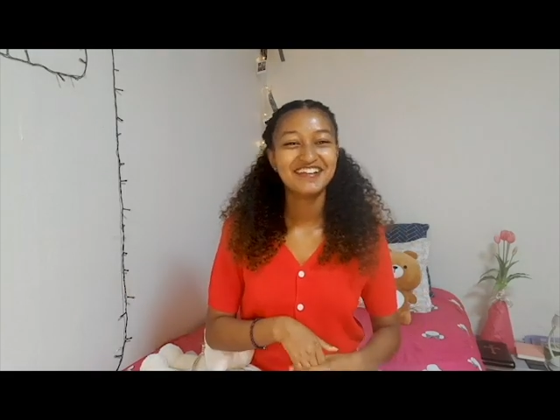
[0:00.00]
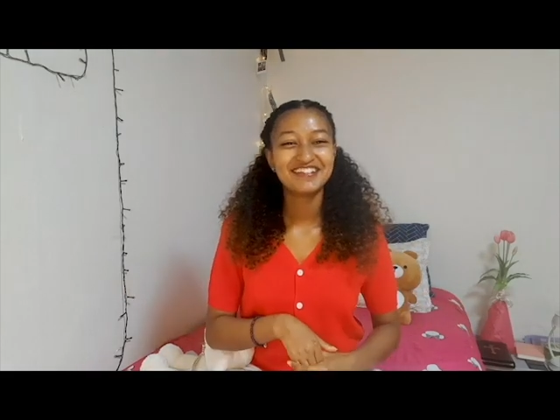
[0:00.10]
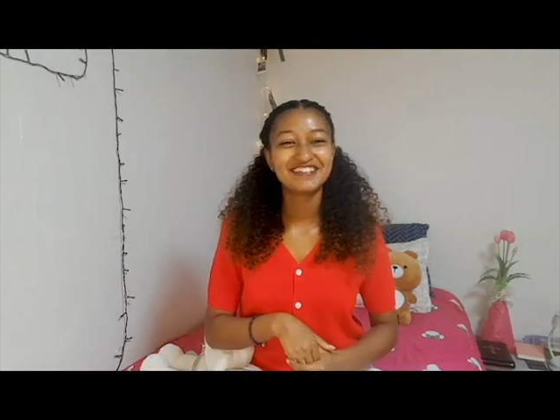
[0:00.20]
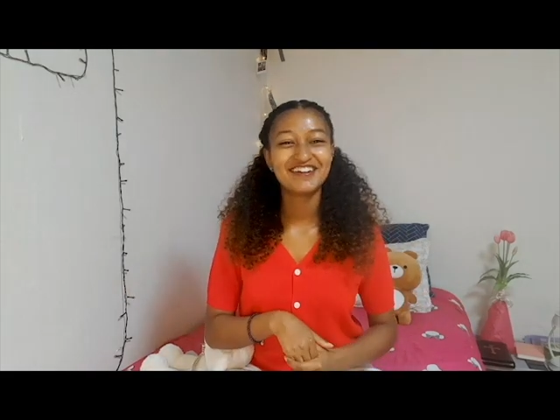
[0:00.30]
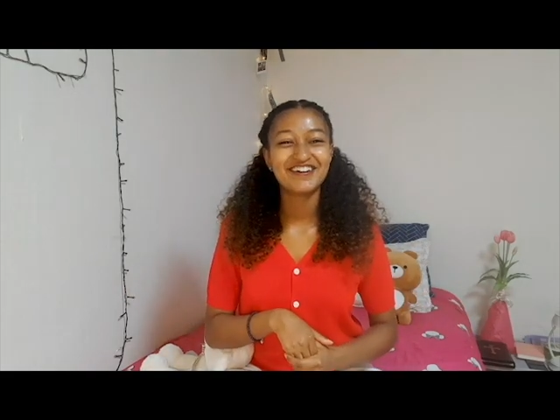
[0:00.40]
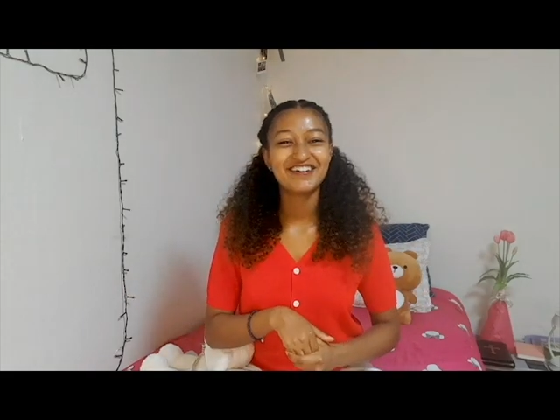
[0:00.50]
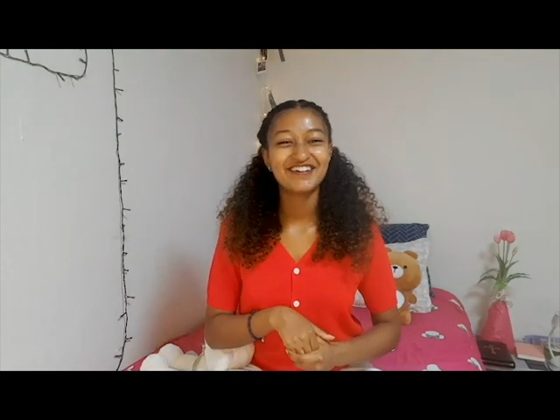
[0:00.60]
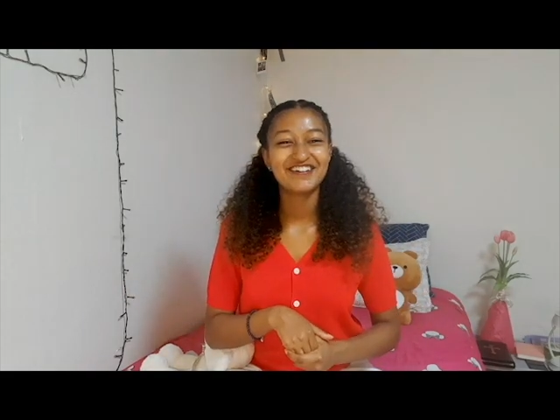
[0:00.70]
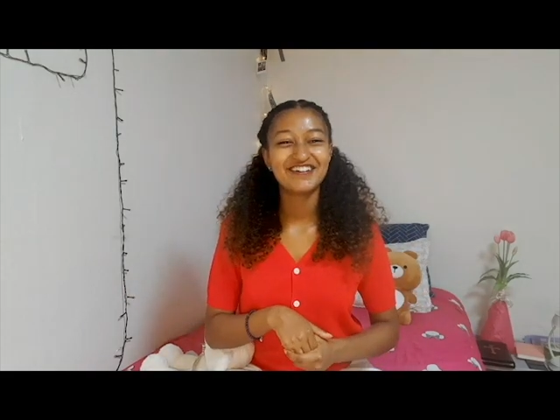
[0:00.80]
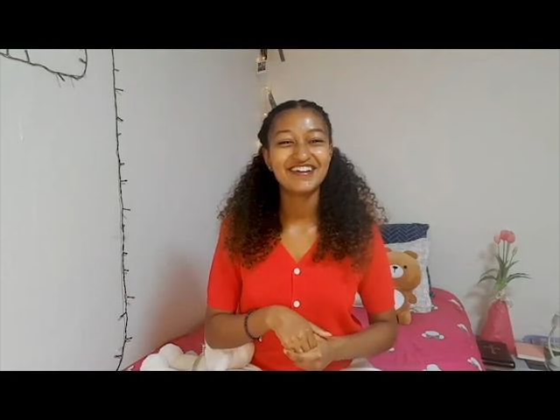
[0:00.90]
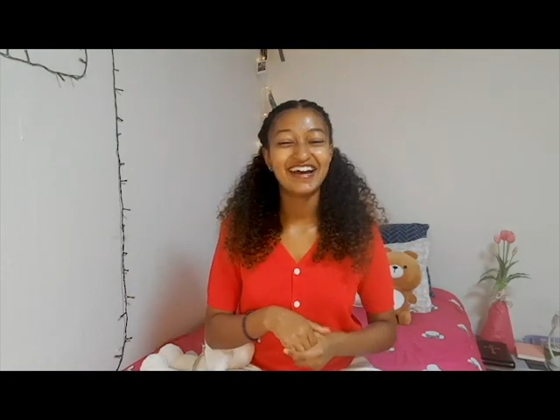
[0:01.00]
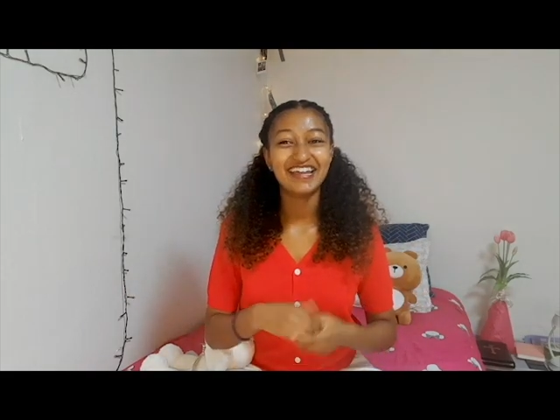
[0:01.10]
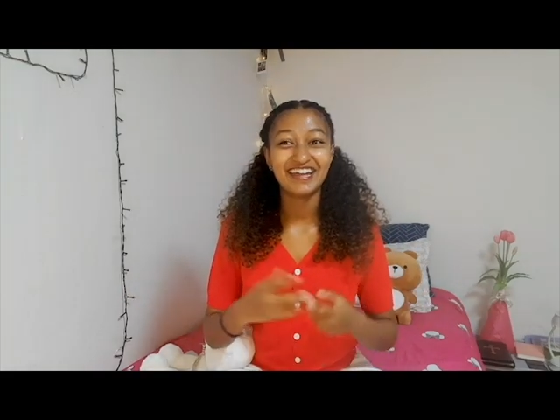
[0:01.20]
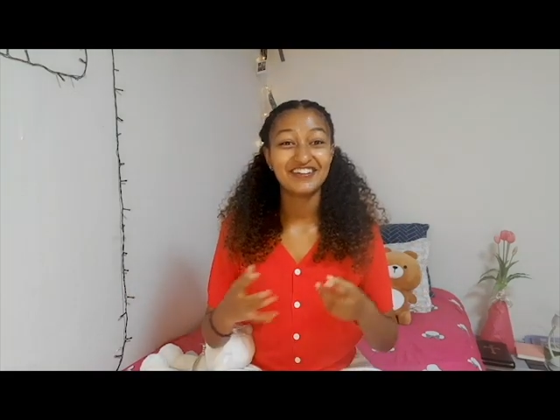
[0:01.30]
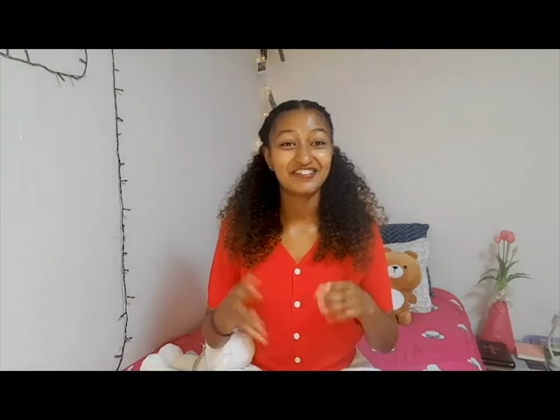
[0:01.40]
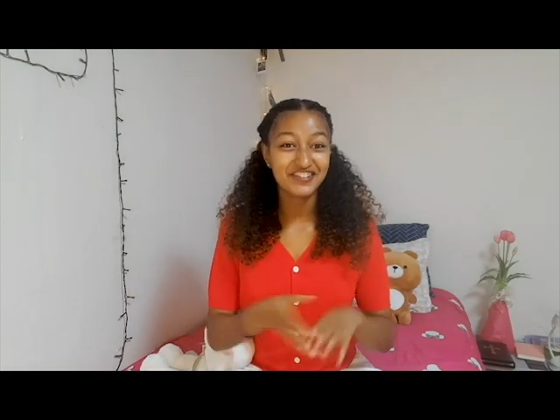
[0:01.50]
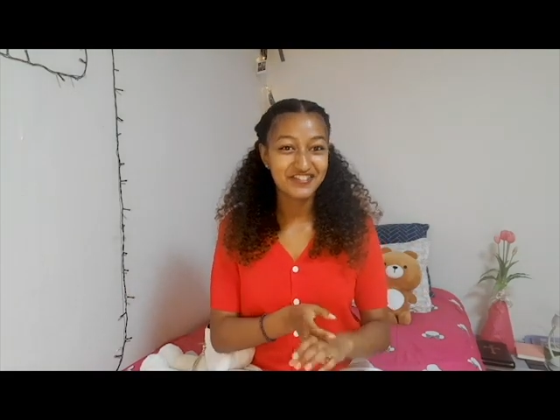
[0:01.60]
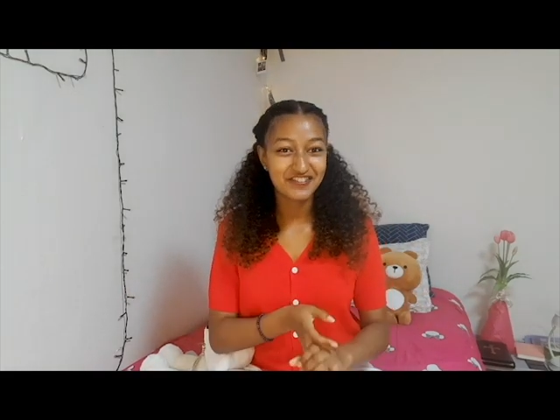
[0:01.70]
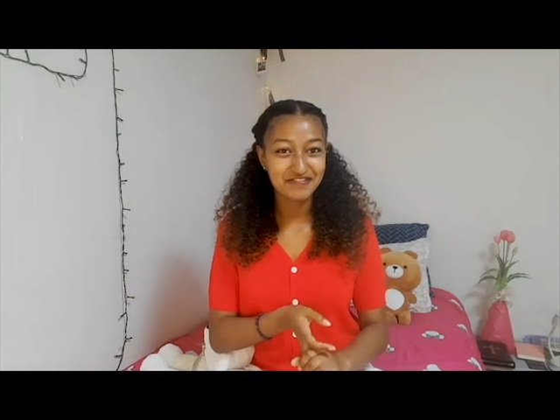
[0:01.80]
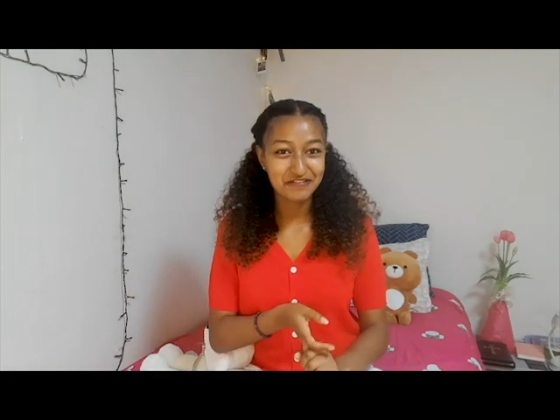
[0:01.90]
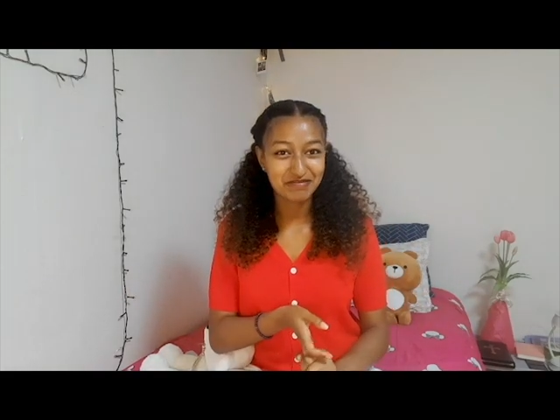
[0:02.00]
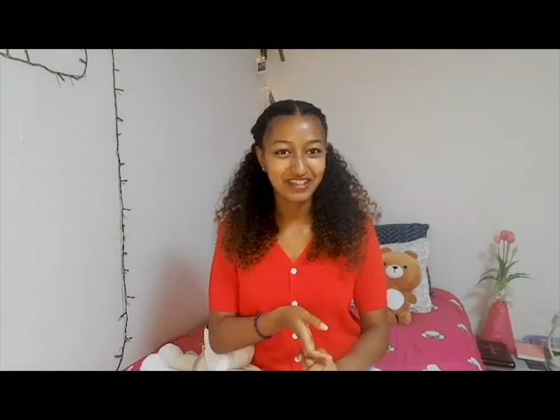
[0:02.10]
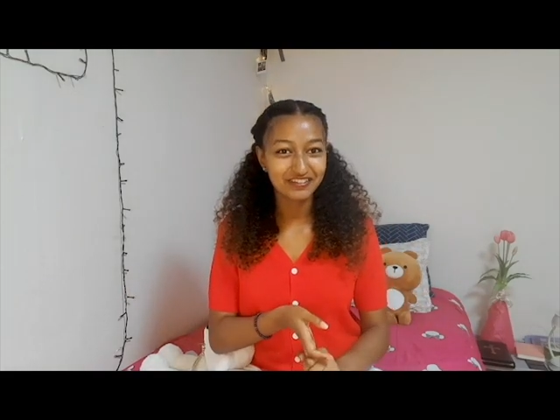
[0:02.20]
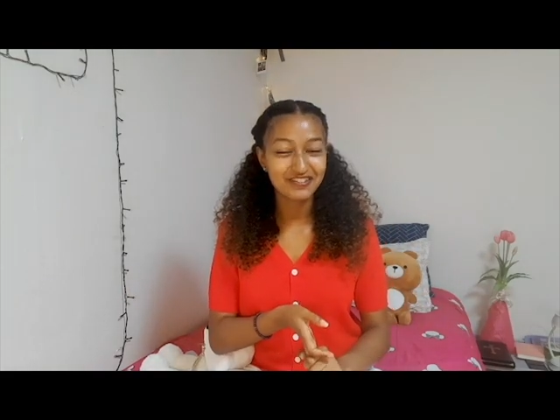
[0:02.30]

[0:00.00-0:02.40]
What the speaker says: So I had a Russian roommate.